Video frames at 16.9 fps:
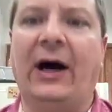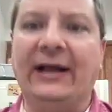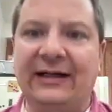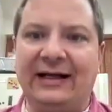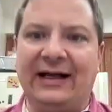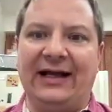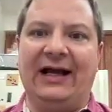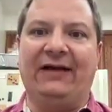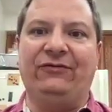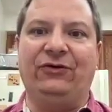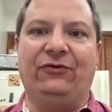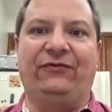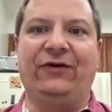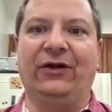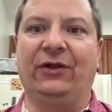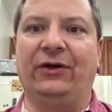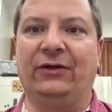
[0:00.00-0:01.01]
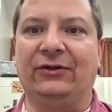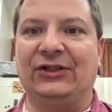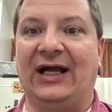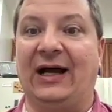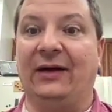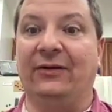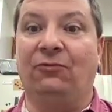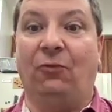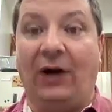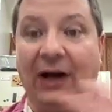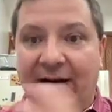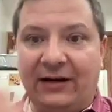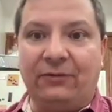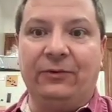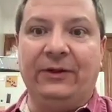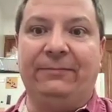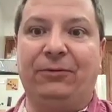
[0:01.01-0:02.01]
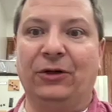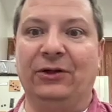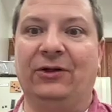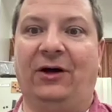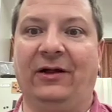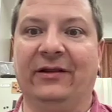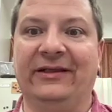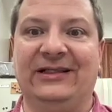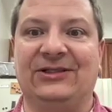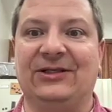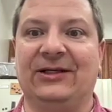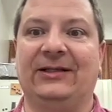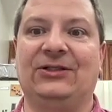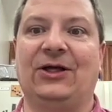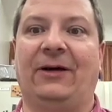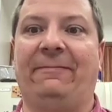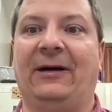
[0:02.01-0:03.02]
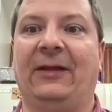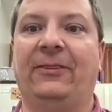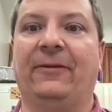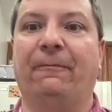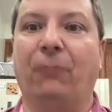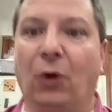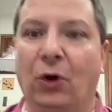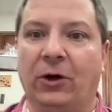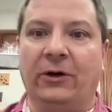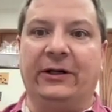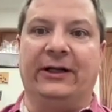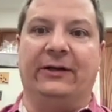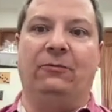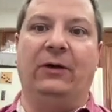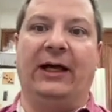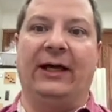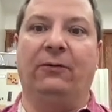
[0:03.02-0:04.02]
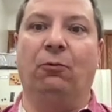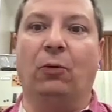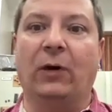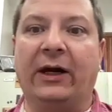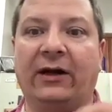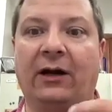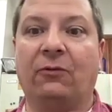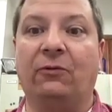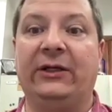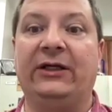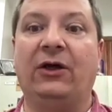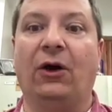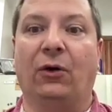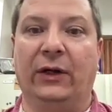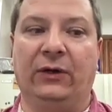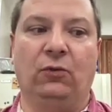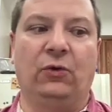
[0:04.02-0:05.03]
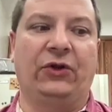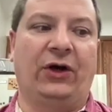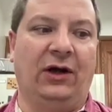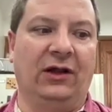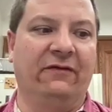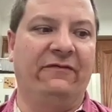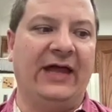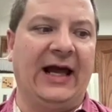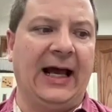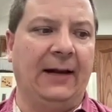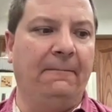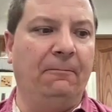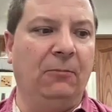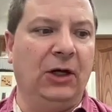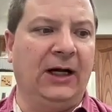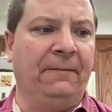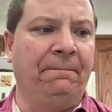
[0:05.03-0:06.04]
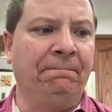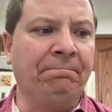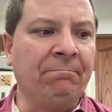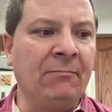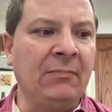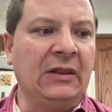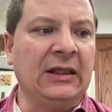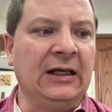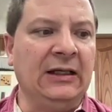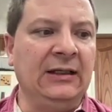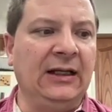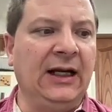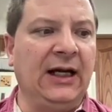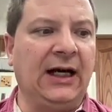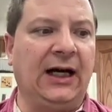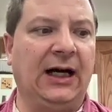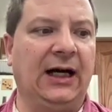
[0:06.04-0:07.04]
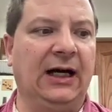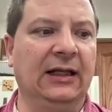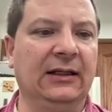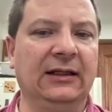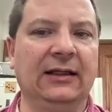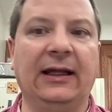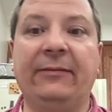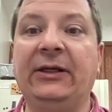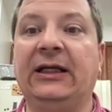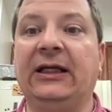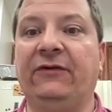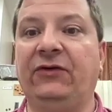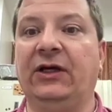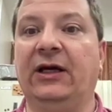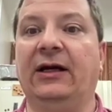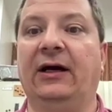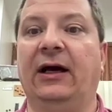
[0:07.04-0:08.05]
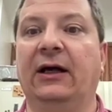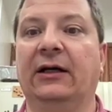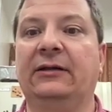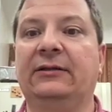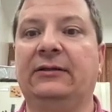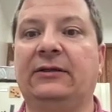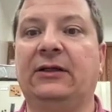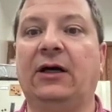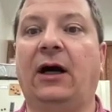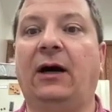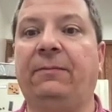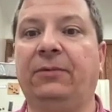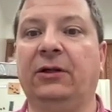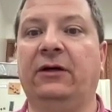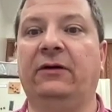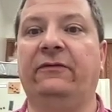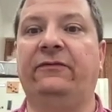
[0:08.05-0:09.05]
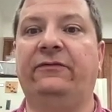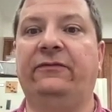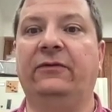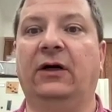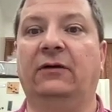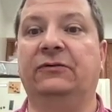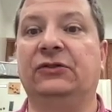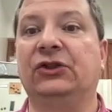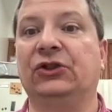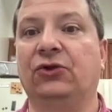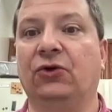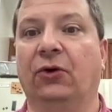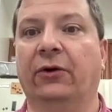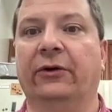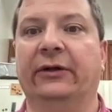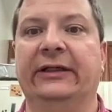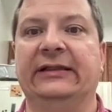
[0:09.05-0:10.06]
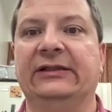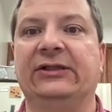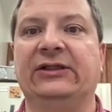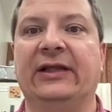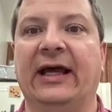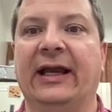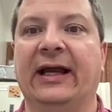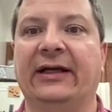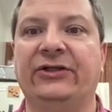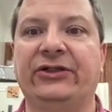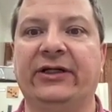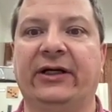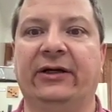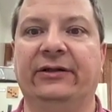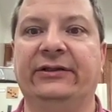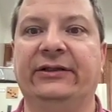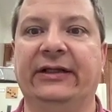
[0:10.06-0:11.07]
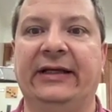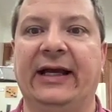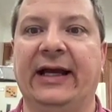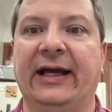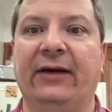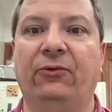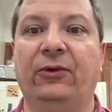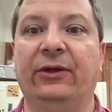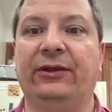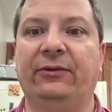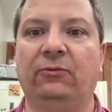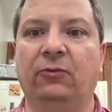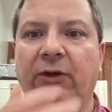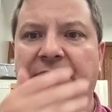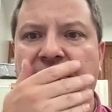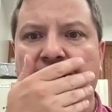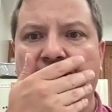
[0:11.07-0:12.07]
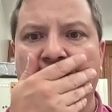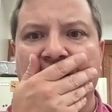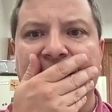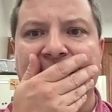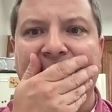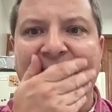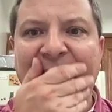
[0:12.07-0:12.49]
did I have you fill those out, and why are we putting all these things up on the board, and where are we going with all of that? Well, let me give you a couple of stories that I shared today with the group.